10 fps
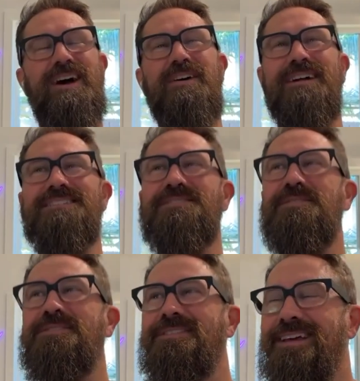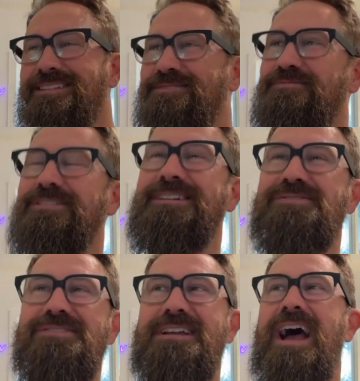Okay, so that's really
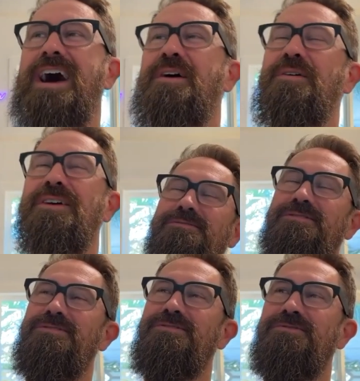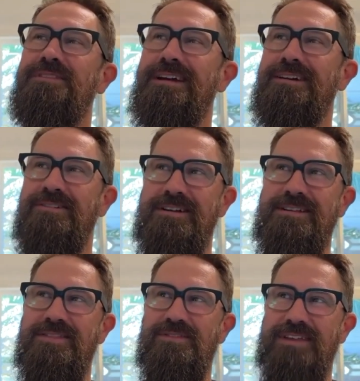interesting. How do you layer
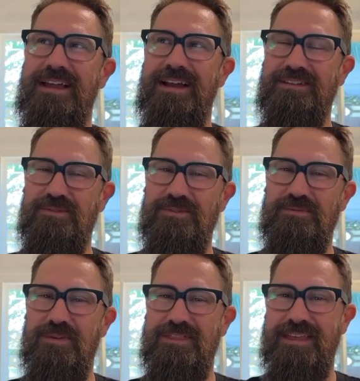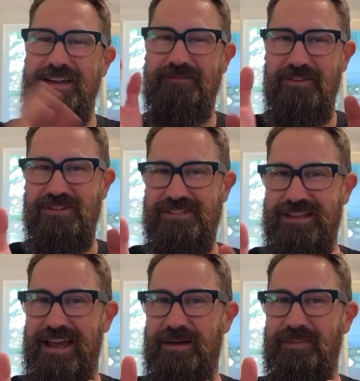in those AI tools with that first
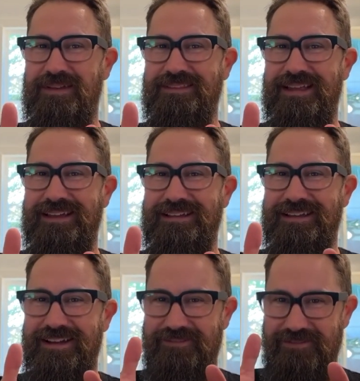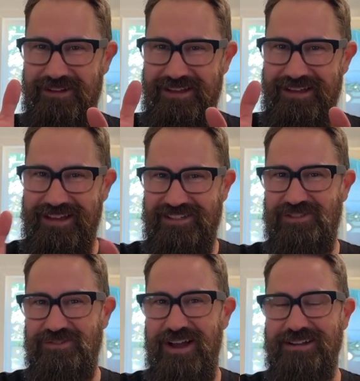step in like kind of
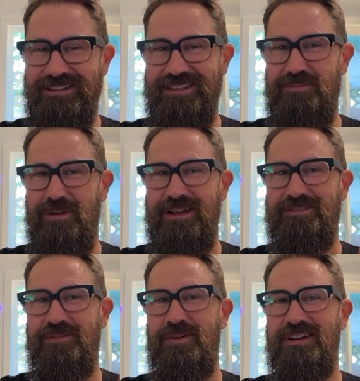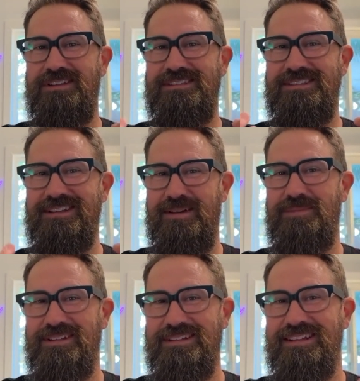extracting the brand voice, the
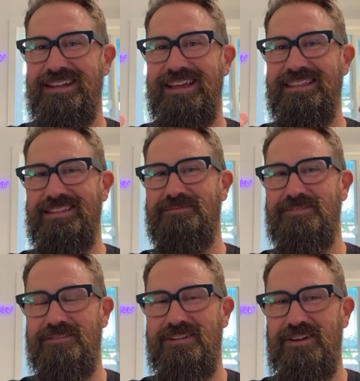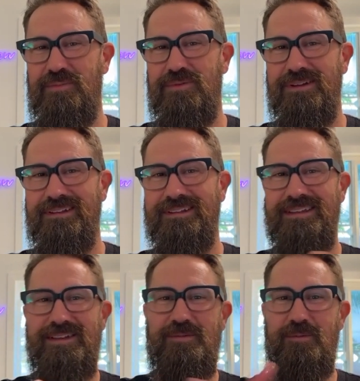company DNA, the fingerprint?
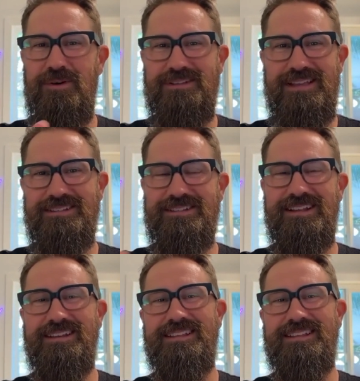What does that look like?